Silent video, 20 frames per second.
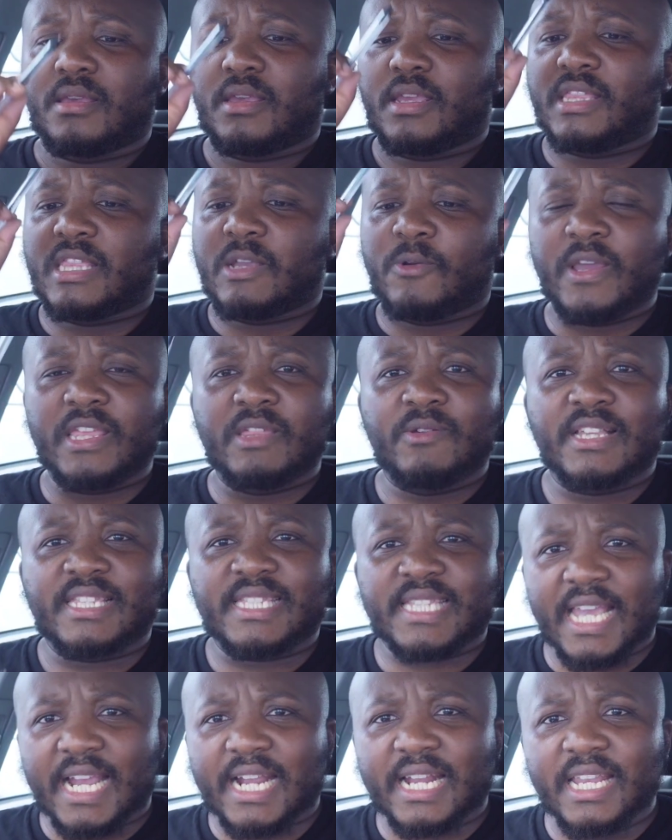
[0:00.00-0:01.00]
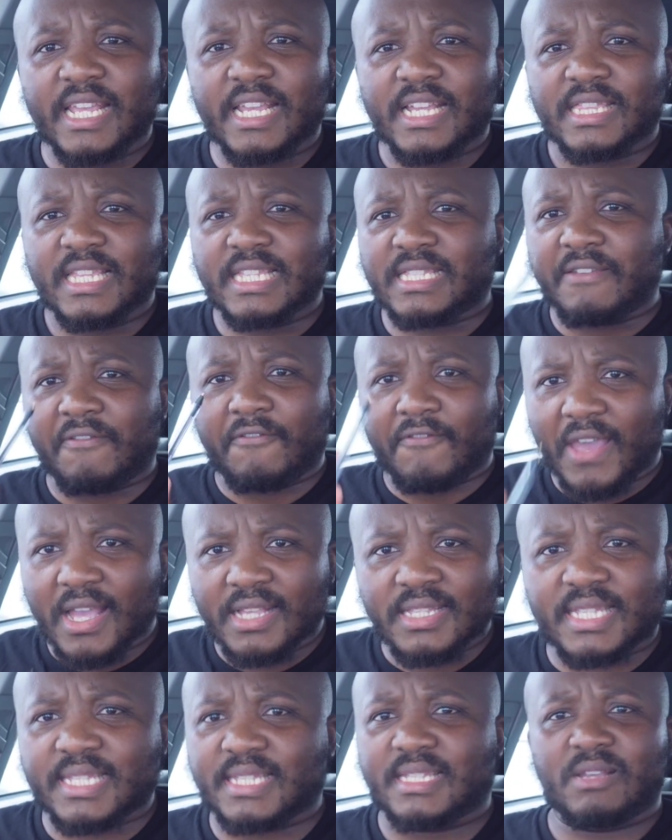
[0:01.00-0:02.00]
in the way they were tackling the defense,